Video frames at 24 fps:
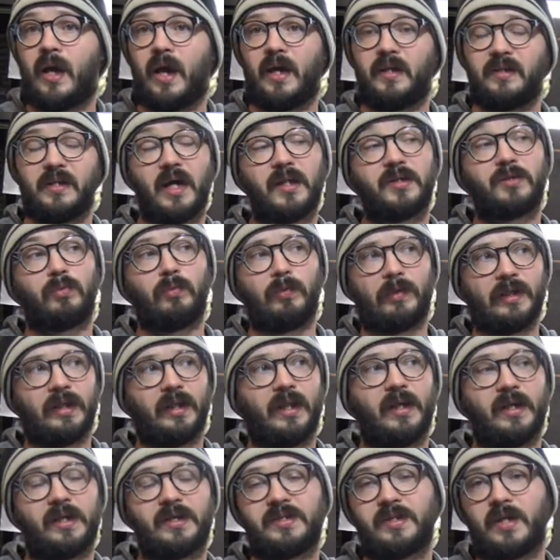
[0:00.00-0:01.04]
And that's
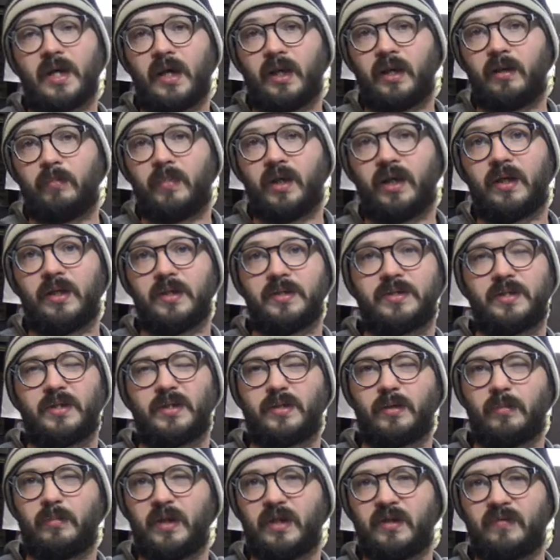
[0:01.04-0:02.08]
really exciting, because
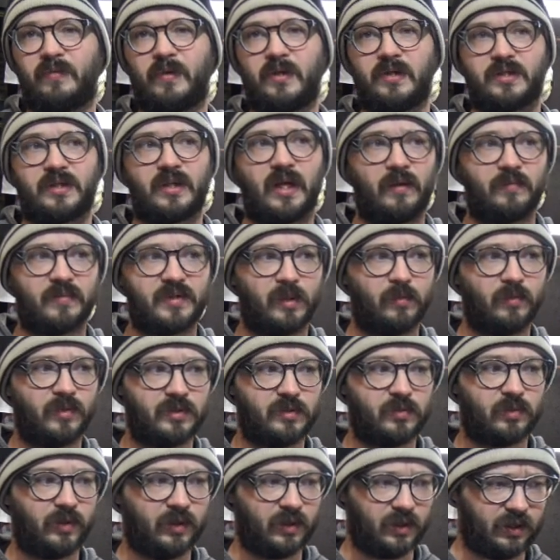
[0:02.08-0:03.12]
this will be the first time
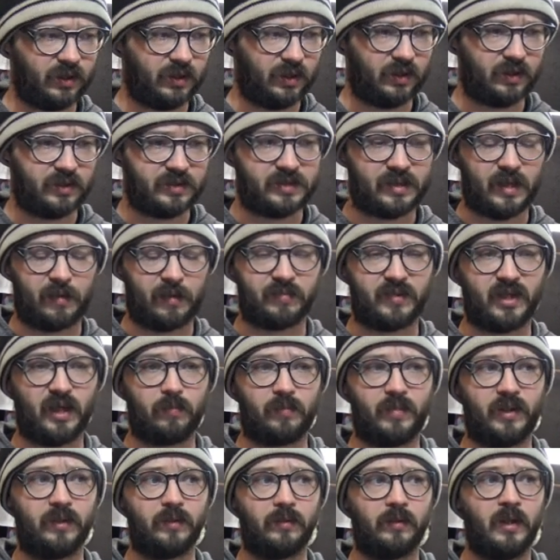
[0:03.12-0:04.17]
someone's really stepped
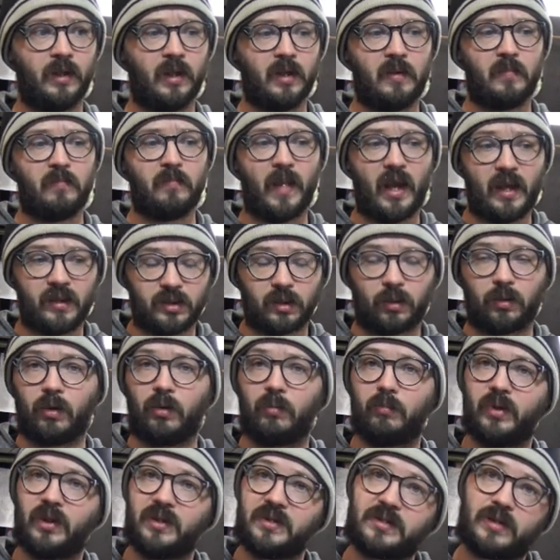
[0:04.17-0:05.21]
up and made their
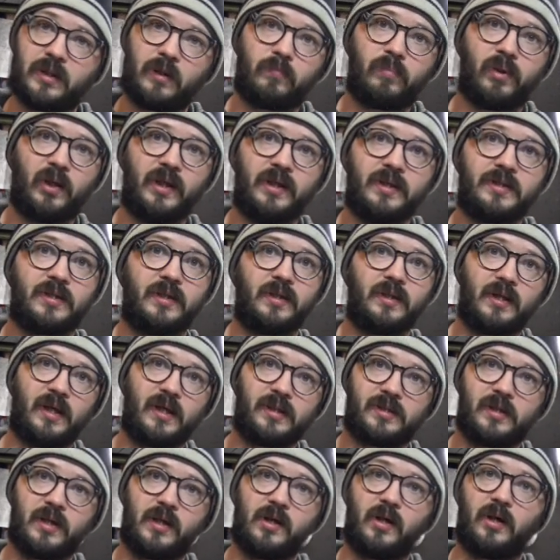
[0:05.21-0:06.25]
own ballistic plates and
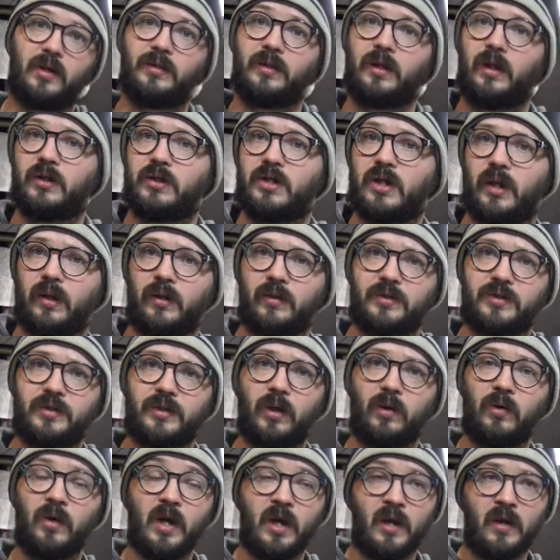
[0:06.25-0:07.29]
tested it on their channel.
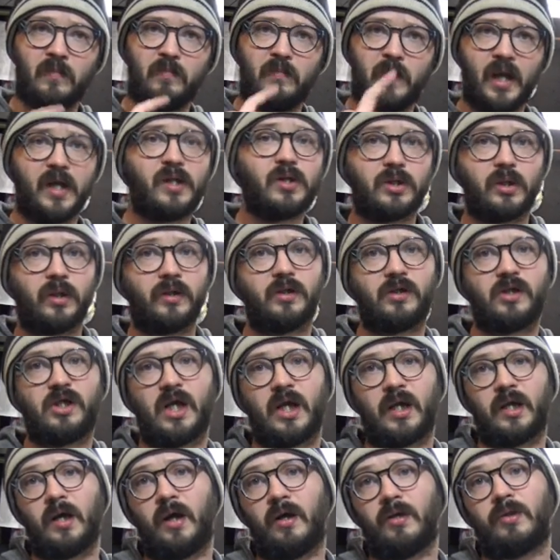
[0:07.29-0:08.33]
So make sure to
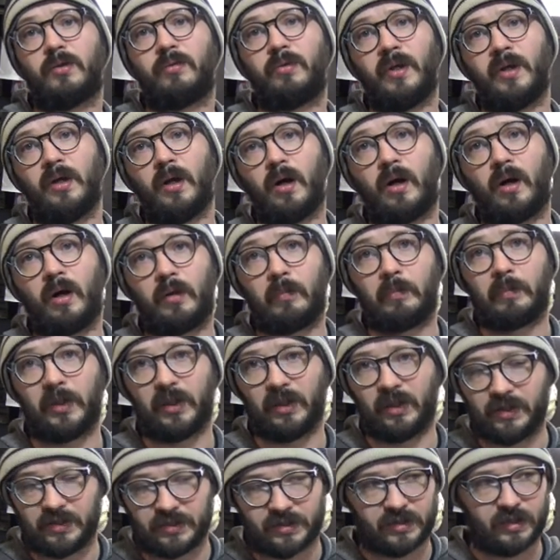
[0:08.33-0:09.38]
check out 3R
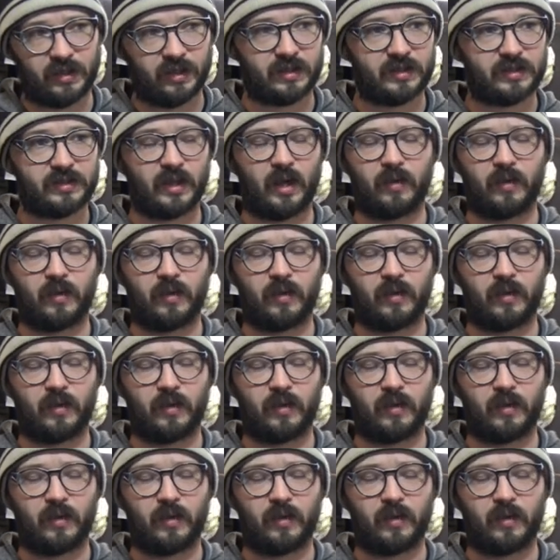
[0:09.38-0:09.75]
Ballistics.